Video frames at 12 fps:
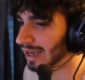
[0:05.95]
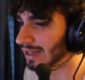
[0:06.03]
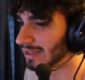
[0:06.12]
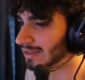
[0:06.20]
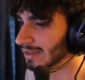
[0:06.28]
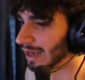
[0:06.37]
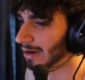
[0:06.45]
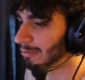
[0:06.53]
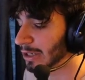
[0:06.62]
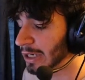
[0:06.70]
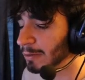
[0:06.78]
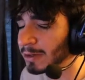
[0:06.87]
and today
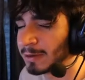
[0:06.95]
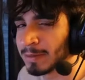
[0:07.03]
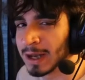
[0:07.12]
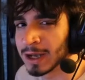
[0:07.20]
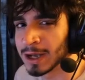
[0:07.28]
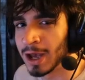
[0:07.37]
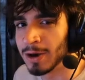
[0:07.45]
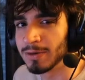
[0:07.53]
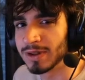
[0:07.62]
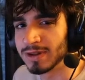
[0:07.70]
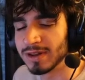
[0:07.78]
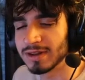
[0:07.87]
we're coming back
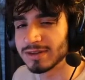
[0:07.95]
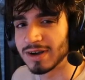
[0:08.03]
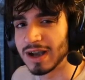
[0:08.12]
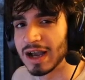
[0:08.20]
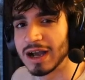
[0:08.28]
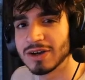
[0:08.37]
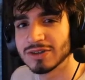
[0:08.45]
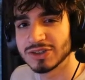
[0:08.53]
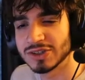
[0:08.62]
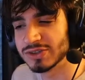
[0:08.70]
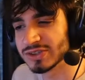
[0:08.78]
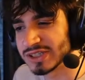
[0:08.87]
with another How
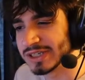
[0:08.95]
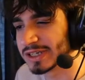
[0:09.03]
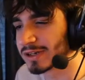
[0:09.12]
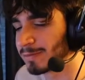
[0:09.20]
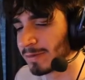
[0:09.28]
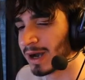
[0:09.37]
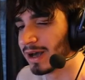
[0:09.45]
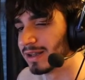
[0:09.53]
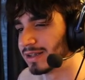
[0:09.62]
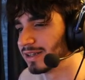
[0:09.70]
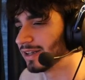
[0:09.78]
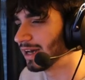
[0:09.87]
To Sneaker Bot
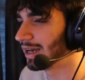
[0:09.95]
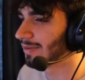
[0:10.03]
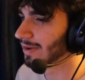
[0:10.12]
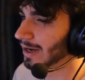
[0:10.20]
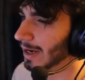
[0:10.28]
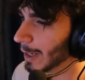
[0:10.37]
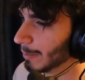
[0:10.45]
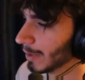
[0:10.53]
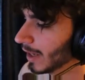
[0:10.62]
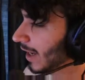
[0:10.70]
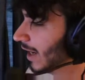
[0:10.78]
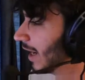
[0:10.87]
Live Cop.
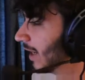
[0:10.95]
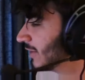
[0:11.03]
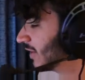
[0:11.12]
As you